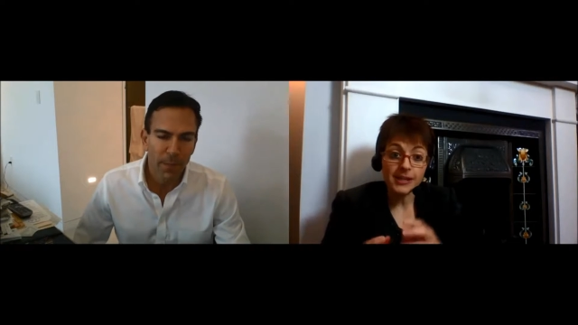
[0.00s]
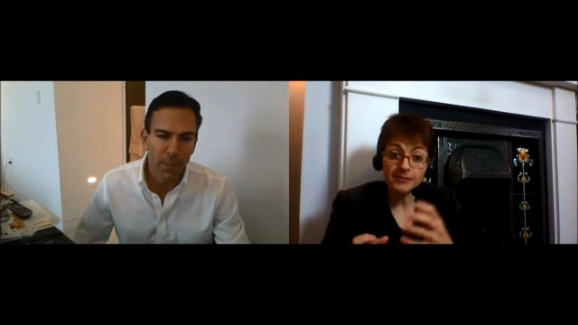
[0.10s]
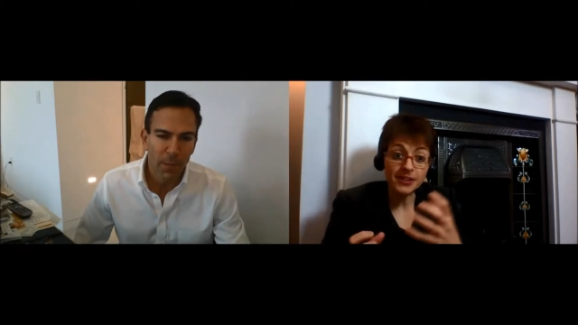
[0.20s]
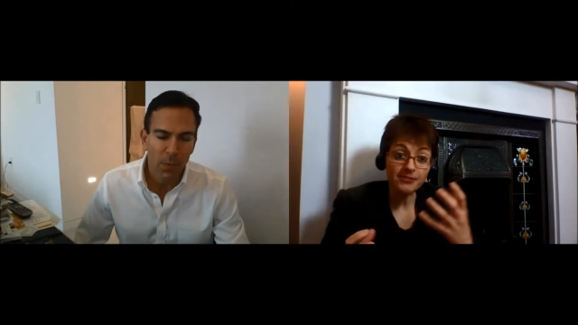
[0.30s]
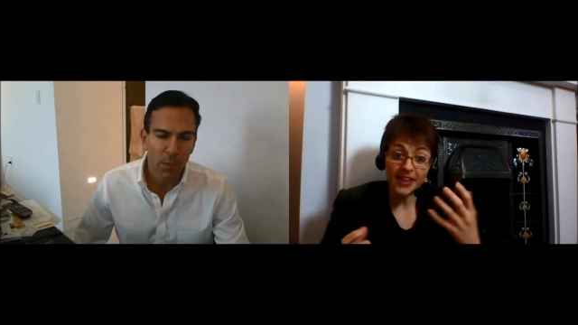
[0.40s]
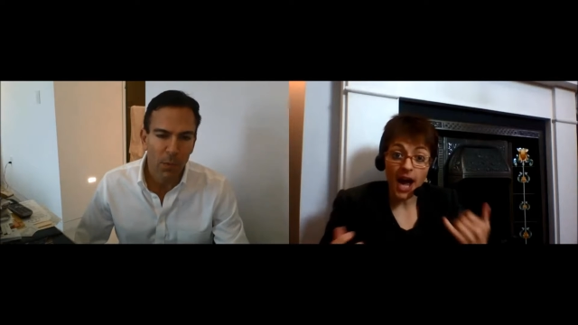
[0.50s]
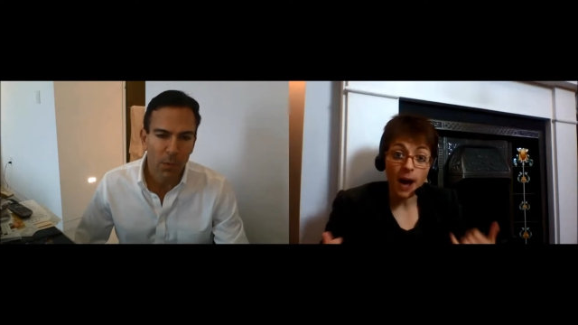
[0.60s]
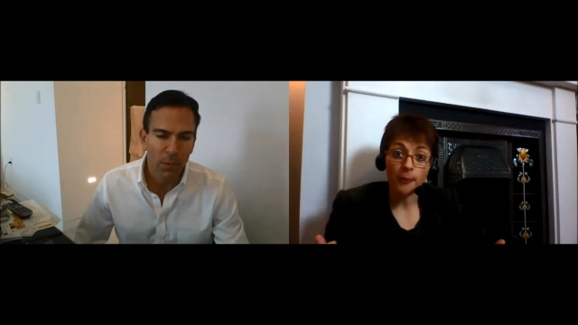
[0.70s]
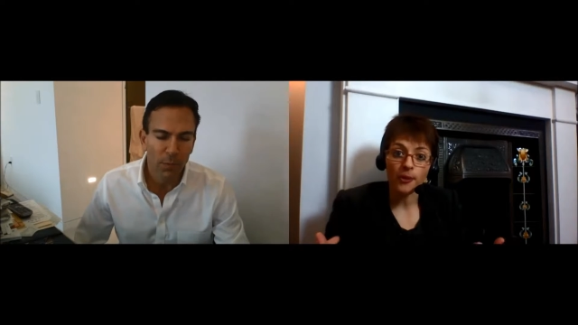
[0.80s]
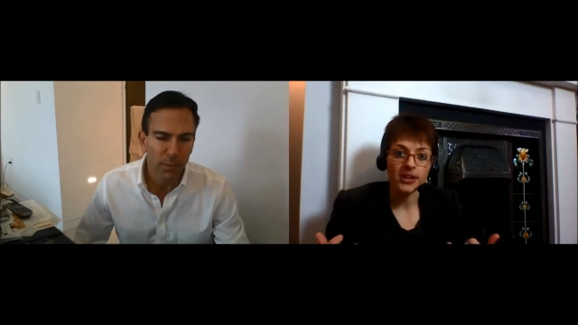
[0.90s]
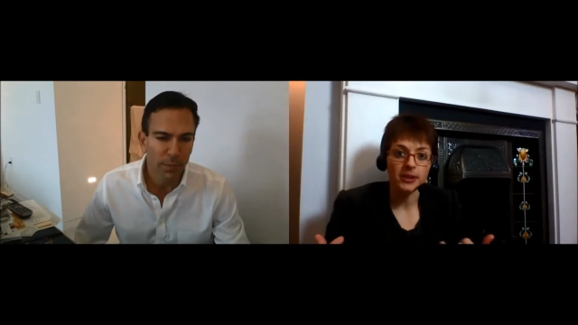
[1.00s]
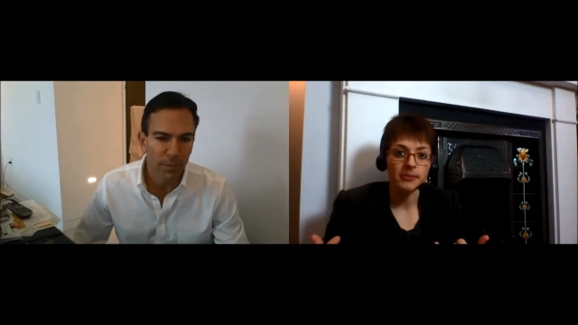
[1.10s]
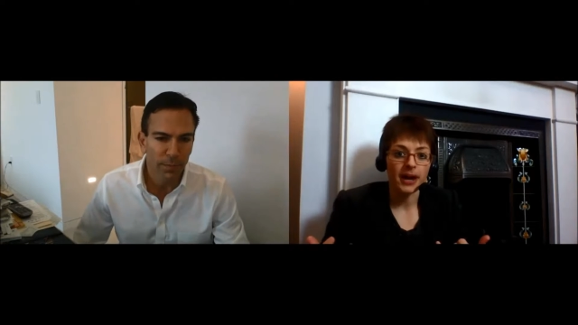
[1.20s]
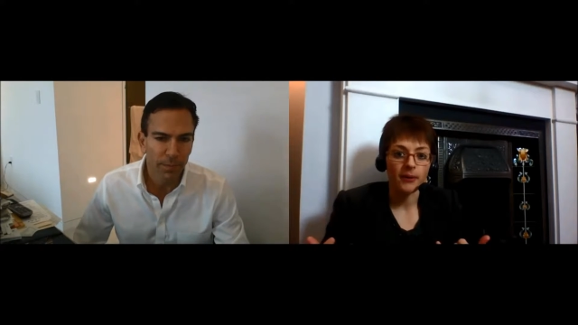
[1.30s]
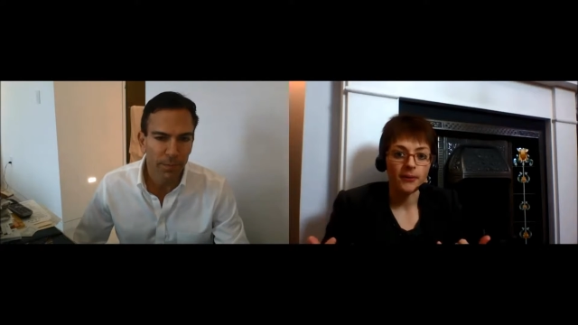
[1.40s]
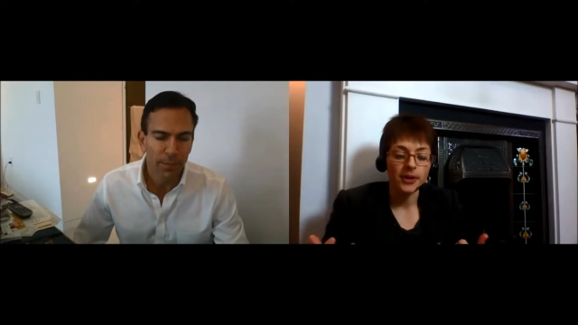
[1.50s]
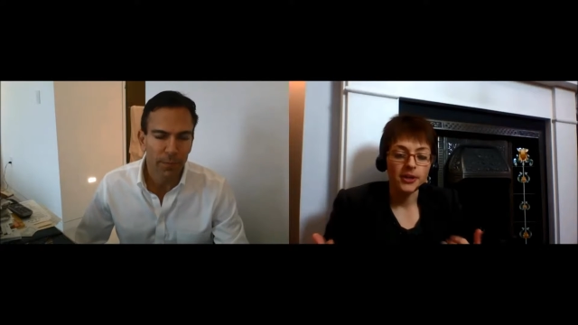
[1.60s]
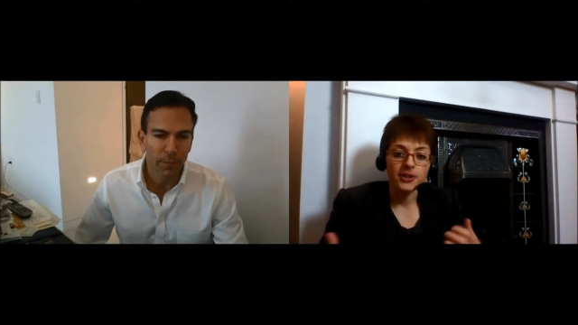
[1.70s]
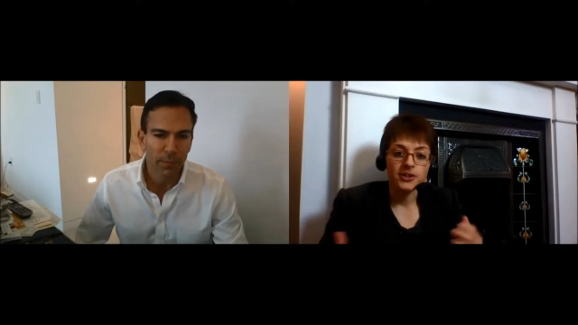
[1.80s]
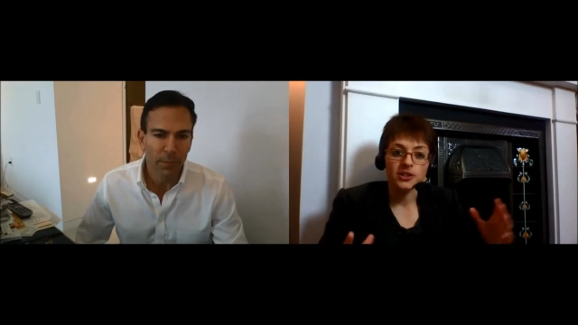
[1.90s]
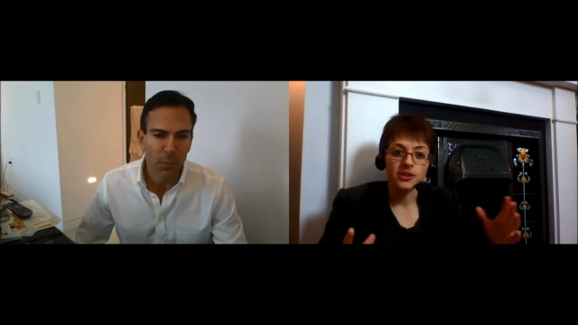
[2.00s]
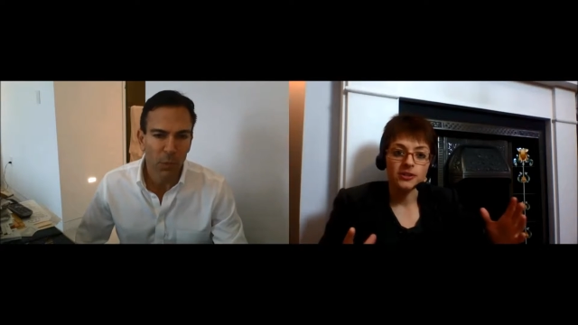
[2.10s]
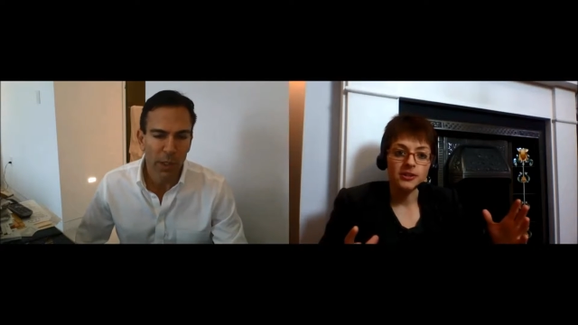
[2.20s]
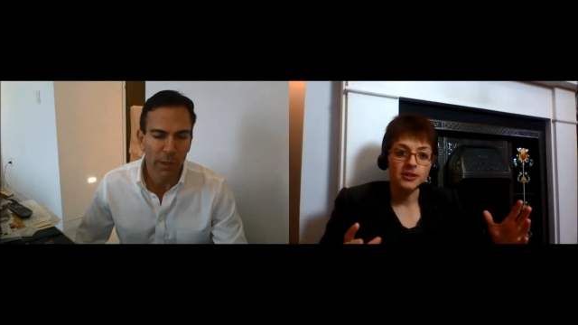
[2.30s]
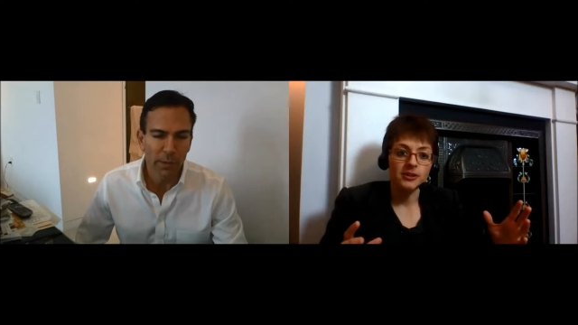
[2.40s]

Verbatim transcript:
Speaker 1: even if they are pulling them down so